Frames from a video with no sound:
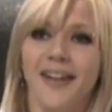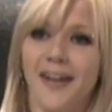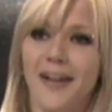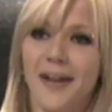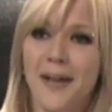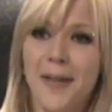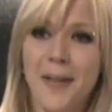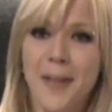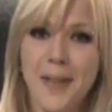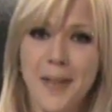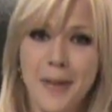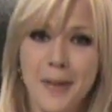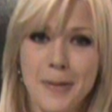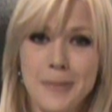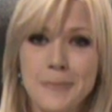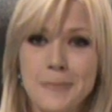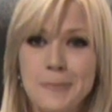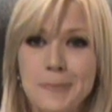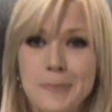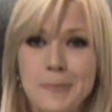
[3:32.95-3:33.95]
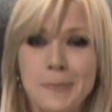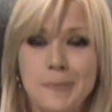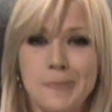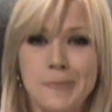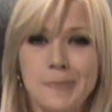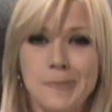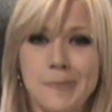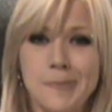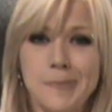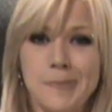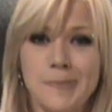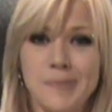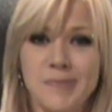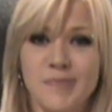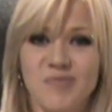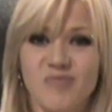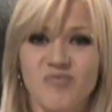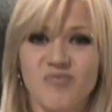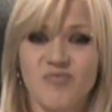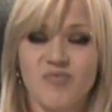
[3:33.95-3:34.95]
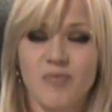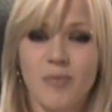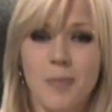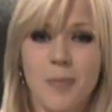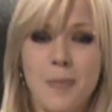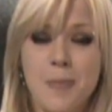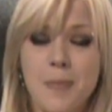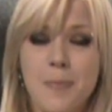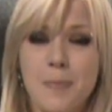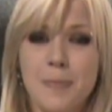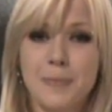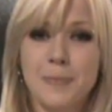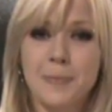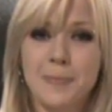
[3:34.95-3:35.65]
oh, oh, I see, I see, okay.